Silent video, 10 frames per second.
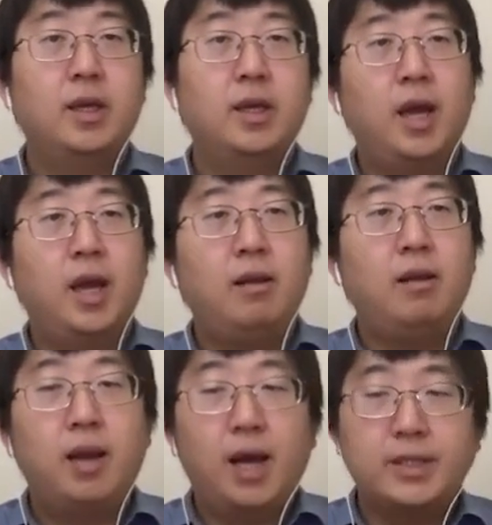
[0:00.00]
And
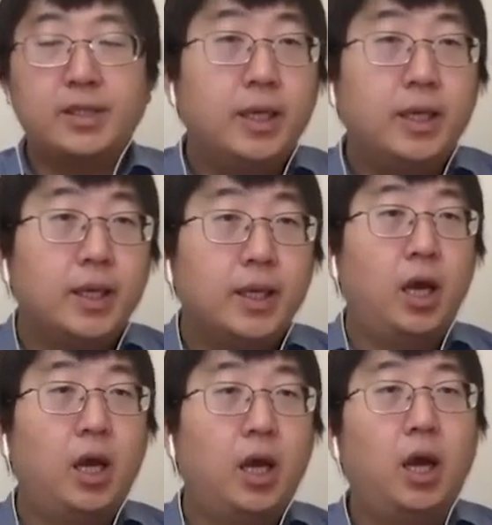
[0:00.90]
lastly,
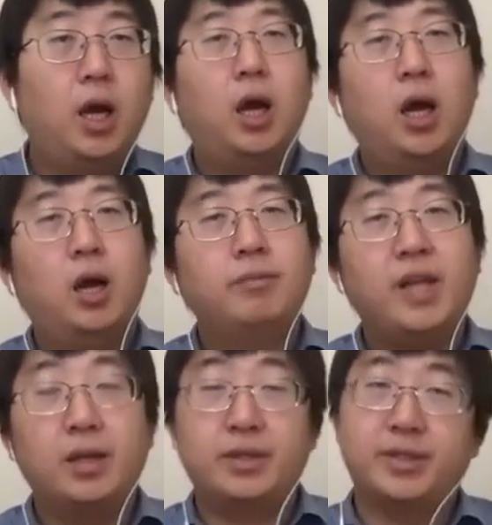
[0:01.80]

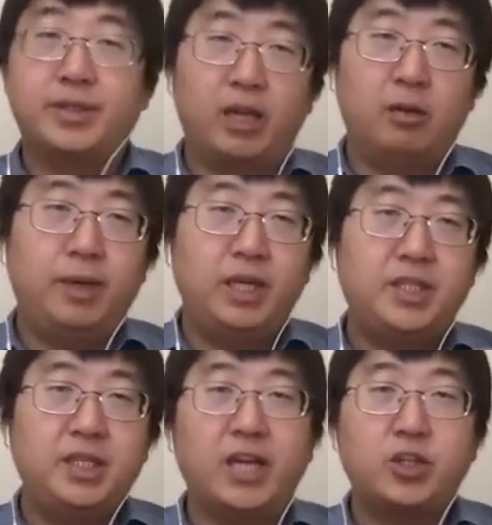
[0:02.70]
there's a
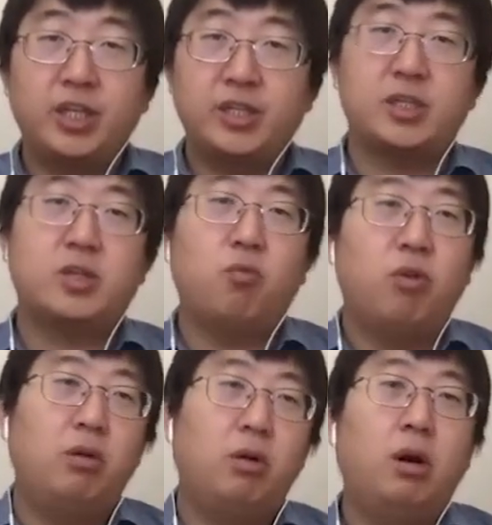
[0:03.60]
scalability. Actually, this is a
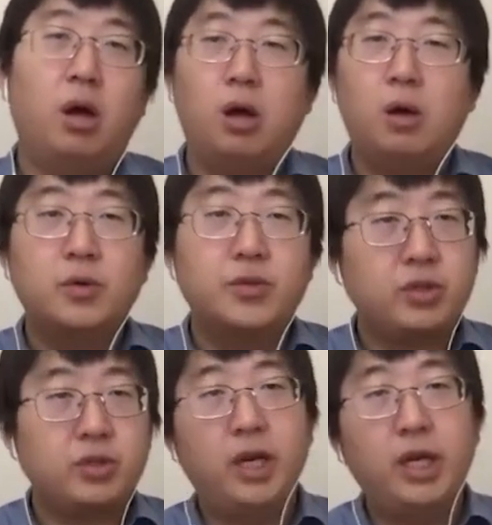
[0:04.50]
very long
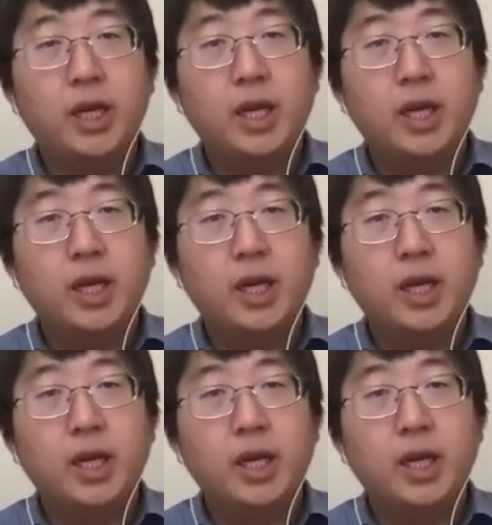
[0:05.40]
story.